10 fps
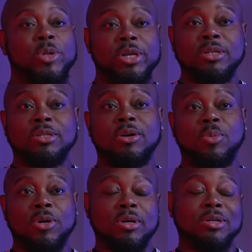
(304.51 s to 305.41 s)
of years ago,
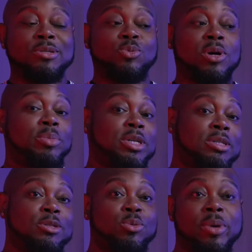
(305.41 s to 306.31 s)
because one
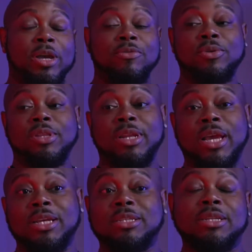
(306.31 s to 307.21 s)
business would pay for the
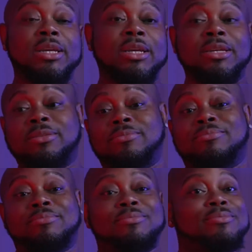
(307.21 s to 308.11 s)
next and then
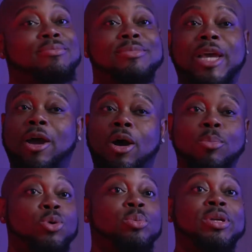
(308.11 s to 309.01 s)
they all
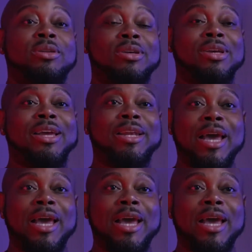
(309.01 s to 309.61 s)
booming. And